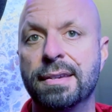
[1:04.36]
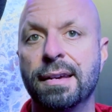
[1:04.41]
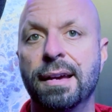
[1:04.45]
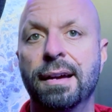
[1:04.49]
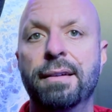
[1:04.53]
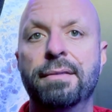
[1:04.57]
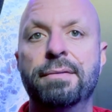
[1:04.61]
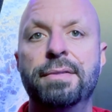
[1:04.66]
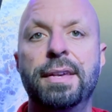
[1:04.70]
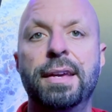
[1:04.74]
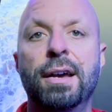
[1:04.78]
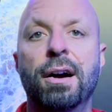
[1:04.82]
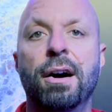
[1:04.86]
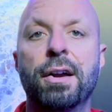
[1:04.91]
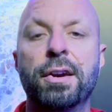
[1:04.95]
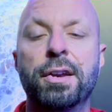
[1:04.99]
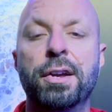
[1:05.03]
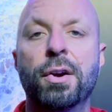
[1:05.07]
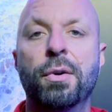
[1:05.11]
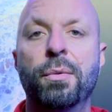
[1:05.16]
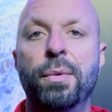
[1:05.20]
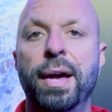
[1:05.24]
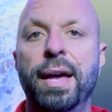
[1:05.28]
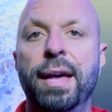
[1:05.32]
of the
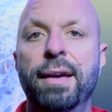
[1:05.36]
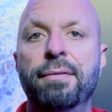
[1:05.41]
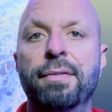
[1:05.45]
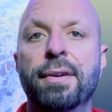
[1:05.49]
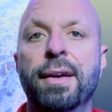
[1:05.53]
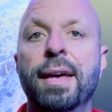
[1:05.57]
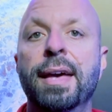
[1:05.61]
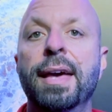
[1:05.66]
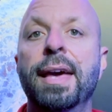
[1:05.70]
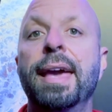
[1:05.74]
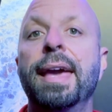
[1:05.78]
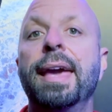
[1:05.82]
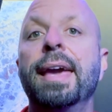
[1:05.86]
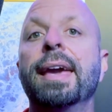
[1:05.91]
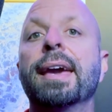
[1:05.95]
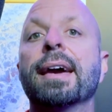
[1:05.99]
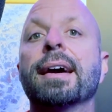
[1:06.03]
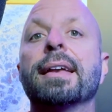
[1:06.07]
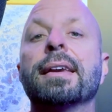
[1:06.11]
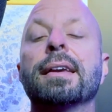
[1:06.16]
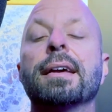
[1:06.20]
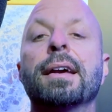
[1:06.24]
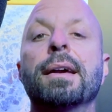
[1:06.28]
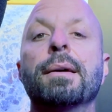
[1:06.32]
audio wave,
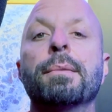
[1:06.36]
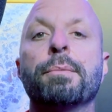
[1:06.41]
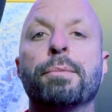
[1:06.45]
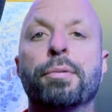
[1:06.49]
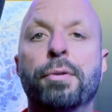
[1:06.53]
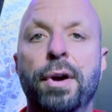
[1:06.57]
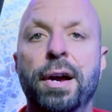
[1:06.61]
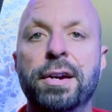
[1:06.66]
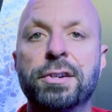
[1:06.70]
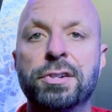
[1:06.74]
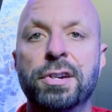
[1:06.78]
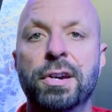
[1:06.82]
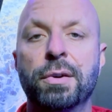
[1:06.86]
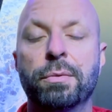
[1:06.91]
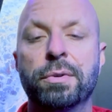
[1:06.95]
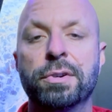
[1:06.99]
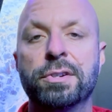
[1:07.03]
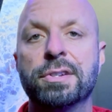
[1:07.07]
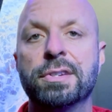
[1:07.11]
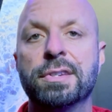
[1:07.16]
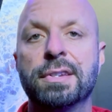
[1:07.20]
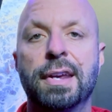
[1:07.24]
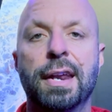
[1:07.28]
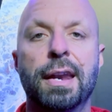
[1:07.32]
and compression,
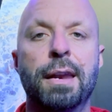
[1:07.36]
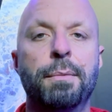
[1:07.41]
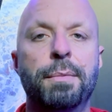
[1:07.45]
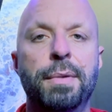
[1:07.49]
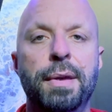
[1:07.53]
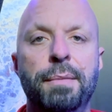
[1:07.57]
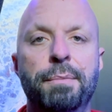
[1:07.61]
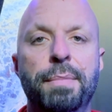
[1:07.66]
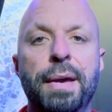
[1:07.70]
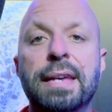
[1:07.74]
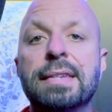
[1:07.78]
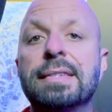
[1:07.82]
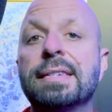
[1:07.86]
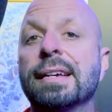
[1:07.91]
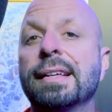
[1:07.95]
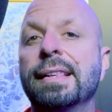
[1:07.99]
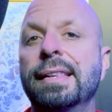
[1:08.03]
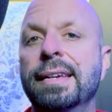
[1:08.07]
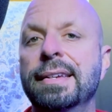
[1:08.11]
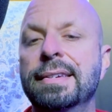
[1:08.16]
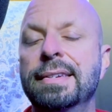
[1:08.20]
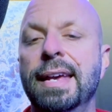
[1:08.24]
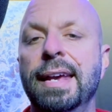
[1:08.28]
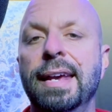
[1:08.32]
which is going to be
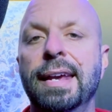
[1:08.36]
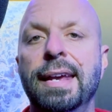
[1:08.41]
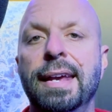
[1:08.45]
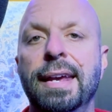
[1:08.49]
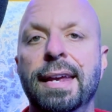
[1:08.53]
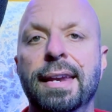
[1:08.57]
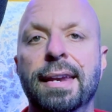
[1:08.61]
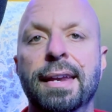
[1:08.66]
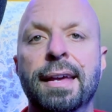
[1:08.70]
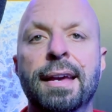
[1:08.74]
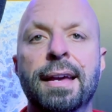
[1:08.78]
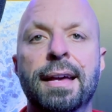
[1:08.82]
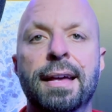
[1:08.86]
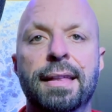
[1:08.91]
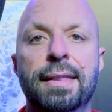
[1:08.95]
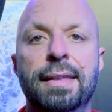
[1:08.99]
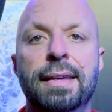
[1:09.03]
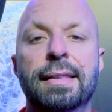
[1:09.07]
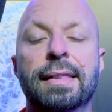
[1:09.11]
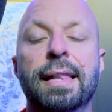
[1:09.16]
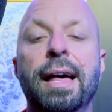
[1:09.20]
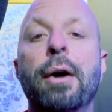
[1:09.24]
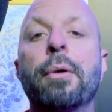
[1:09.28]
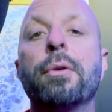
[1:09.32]
basically taking
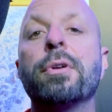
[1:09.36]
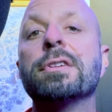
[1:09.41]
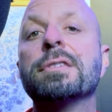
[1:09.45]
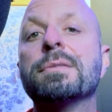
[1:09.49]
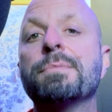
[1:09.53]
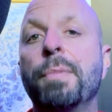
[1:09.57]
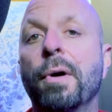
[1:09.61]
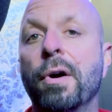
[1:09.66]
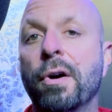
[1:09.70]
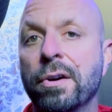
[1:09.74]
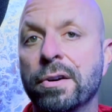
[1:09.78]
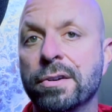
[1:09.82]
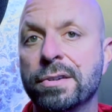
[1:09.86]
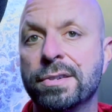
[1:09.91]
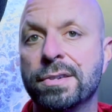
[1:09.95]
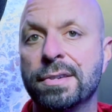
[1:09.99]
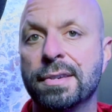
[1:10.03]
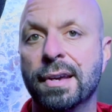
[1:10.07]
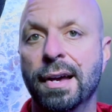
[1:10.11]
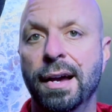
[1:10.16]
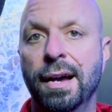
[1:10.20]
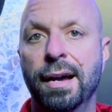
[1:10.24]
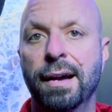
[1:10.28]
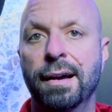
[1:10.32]
the loudest
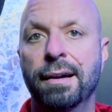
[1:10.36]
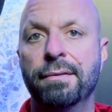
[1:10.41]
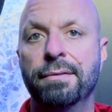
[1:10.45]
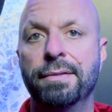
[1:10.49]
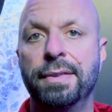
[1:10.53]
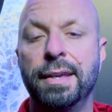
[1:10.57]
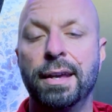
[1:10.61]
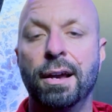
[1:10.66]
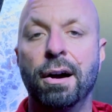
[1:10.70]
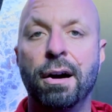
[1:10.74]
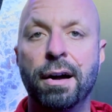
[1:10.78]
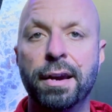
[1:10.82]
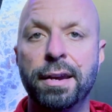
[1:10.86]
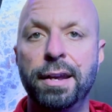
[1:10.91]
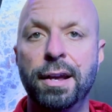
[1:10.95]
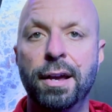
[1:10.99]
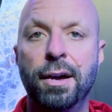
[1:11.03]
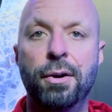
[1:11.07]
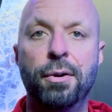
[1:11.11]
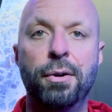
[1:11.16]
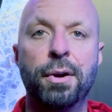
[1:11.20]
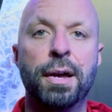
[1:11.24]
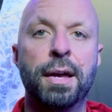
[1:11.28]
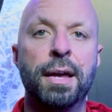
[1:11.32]
parts of the
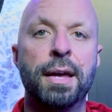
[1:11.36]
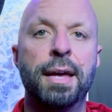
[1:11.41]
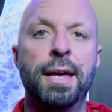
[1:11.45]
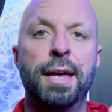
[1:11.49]
audio